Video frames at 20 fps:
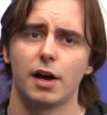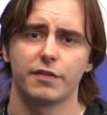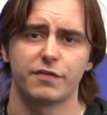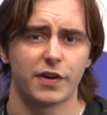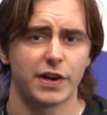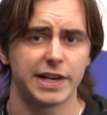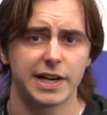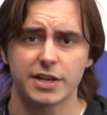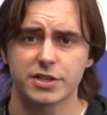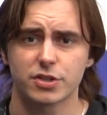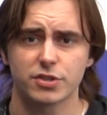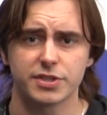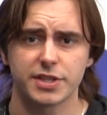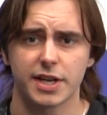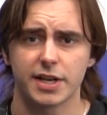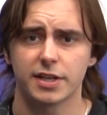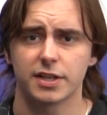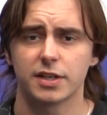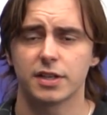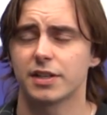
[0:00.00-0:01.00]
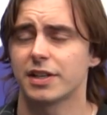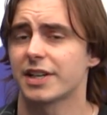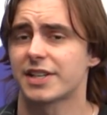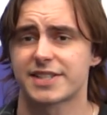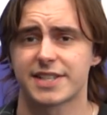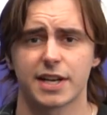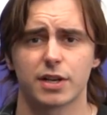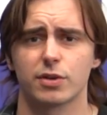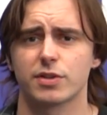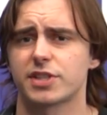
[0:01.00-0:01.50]
financial data, et
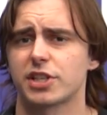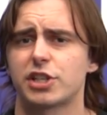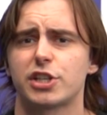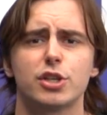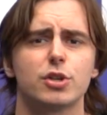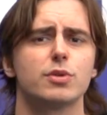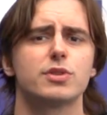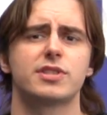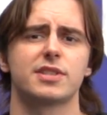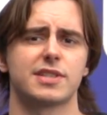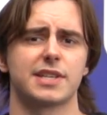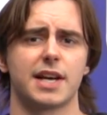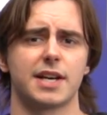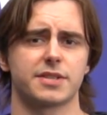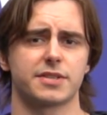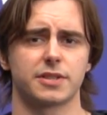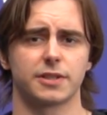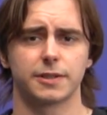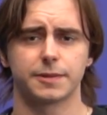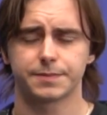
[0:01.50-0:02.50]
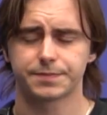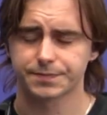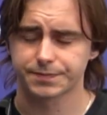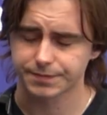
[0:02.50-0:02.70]
cetera. It's a huge disaster.